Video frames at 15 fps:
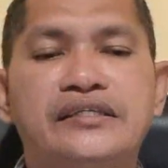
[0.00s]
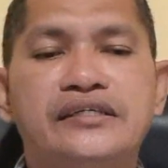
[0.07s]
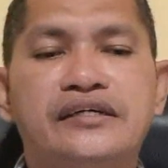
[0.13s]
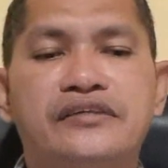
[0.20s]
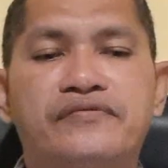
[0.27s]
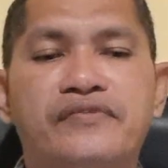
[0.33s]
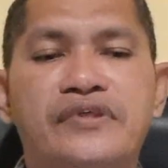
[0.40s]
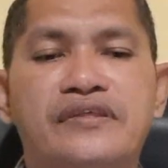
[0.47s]

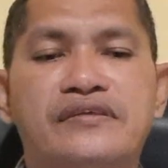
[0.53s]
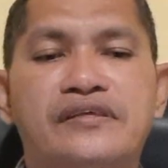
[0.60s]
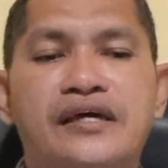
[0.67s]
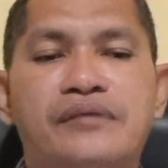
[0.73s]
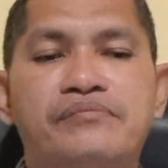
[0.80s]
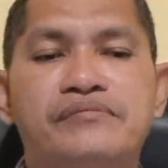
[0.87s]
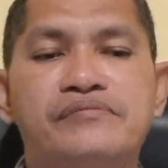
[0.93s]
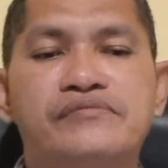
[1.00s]
dealt with
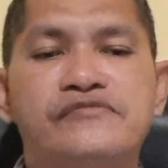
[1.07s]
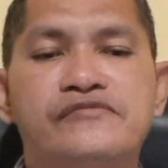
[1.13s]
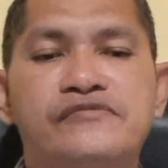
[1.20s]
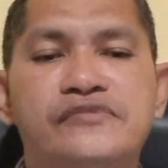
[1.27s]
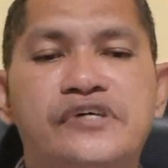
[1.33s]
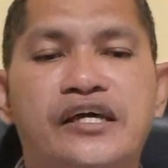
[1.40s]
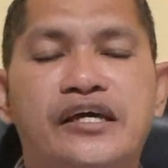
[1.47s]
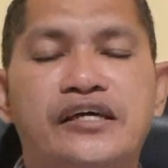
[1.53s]
some
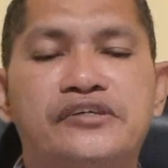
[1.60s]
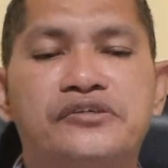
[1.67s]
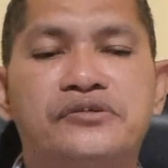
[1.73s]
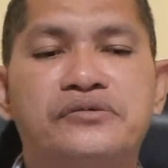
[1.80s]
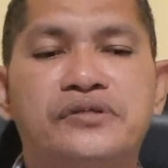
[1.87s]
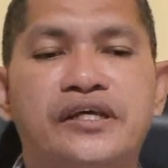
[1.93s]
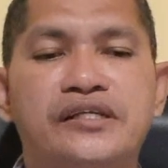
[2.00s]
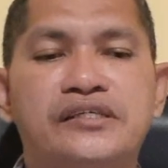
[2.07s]

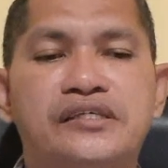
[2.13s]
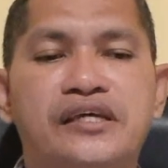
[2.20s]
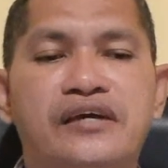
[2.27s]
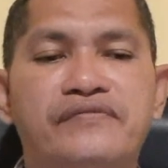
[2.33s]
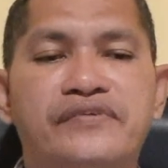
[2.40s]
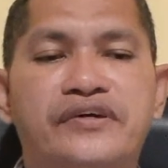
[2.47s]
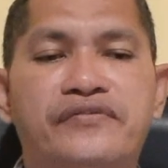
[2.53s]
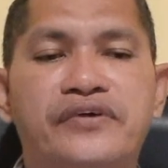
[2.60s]
students'
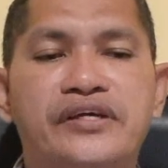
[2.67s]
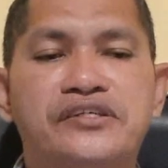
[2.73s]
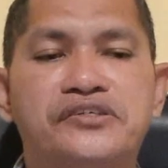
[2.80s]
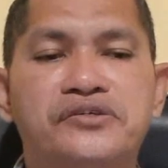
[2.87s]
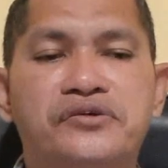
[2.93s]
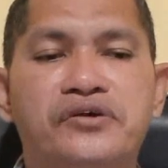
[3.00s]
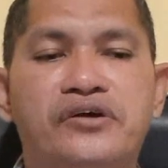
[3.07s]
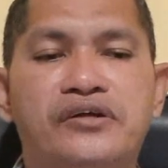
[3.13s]
average
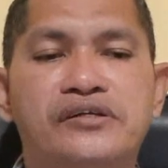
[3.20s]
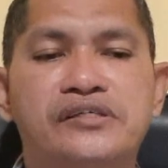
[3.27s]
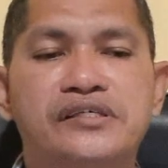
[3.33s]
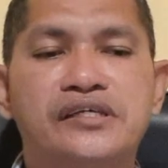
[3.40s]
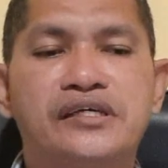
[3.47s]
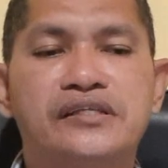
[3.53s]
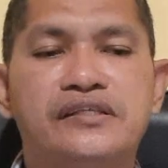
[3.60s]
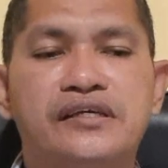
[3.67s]
scores
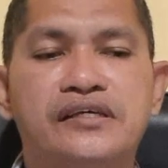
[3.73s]
in